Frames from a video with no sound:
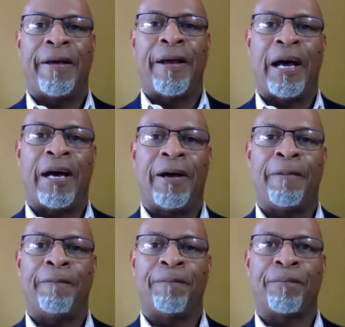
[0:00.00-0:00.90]

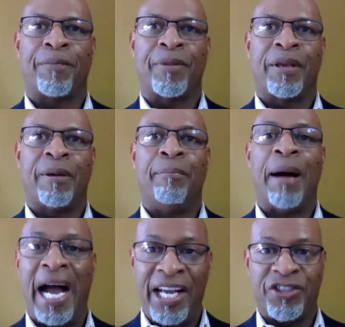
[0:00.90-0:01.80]
um,
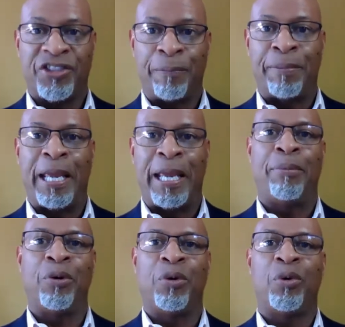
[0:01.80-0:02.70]
minds of
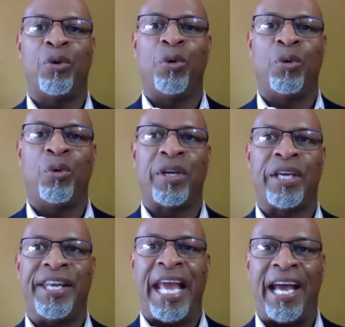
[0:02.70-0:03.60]
people who
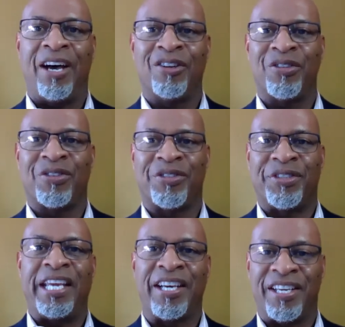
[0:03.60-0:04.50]
can now
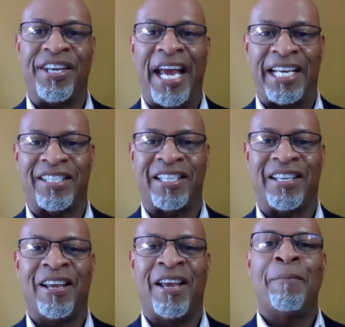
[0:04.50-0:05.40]
see a
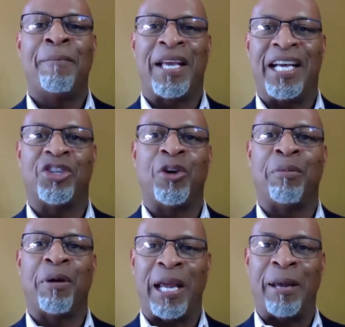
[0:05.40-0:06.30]
connection because mm-hmm. you're
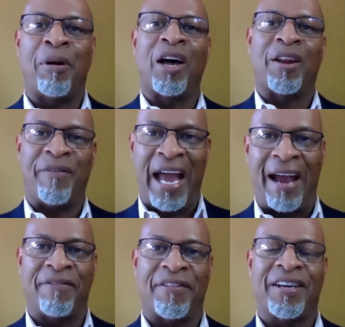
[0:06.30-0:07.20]
bringing part of
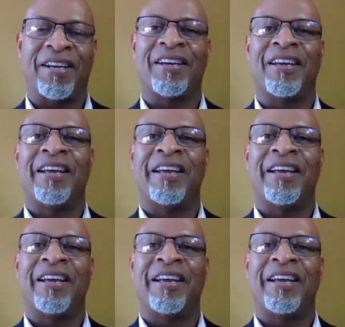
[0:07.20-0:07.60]
Africa